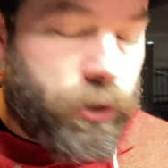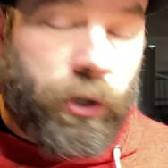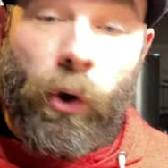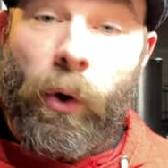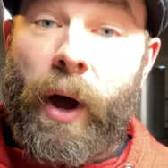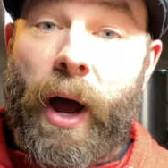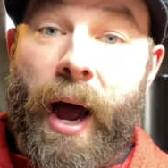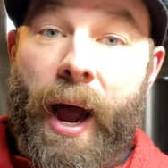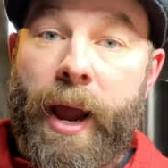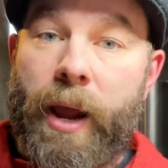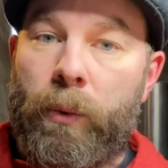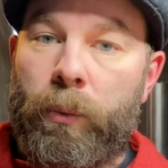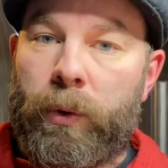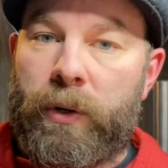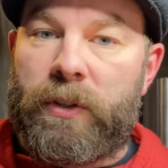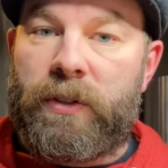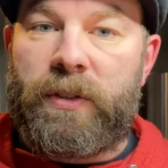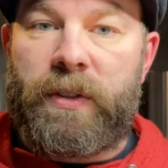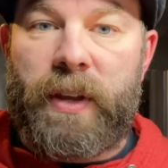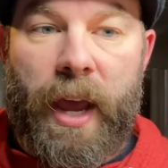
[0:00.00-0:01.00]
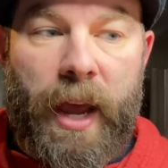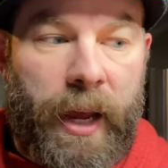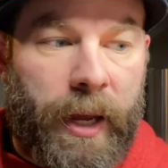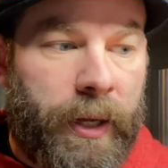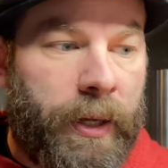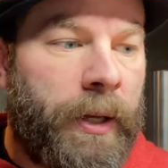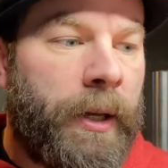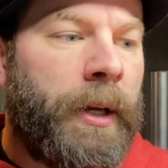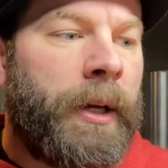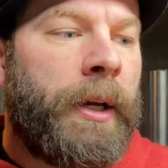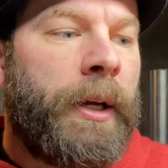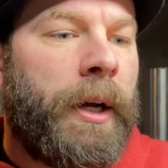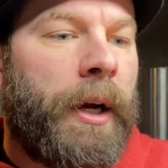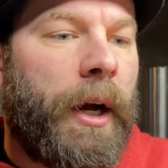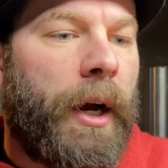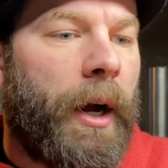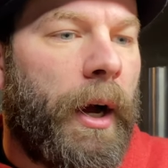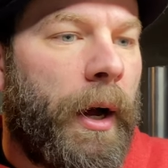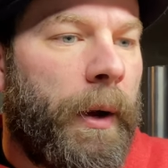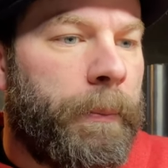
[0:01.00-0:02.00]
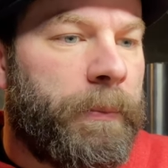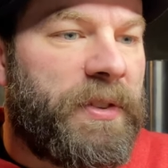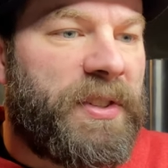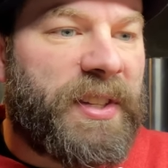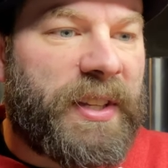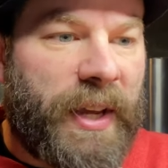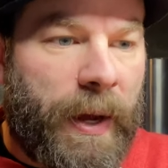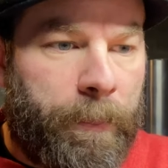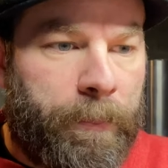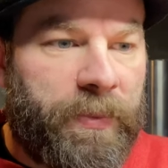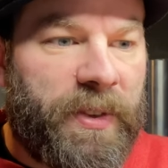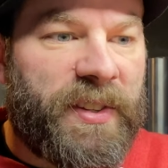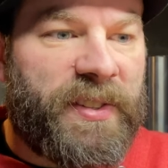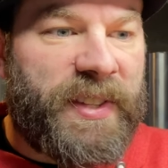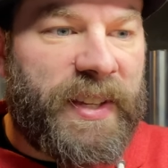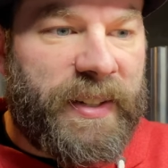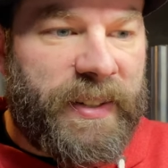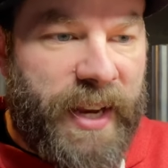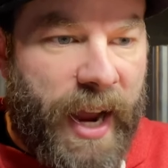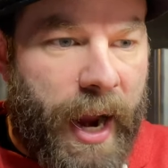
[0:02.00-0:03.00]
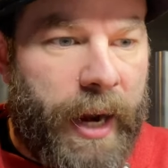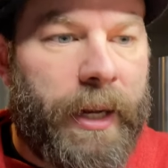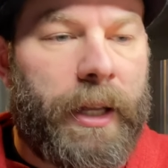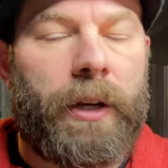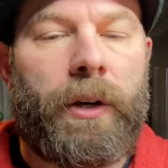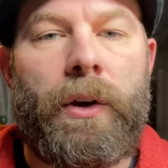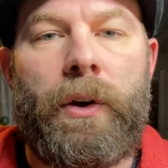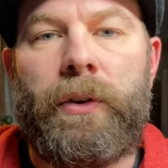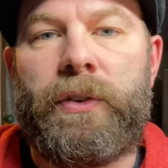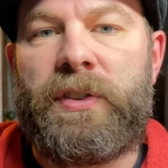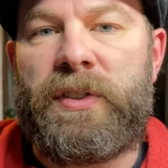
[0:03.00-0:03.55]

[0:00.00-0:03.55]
So I would say skip the Centennial,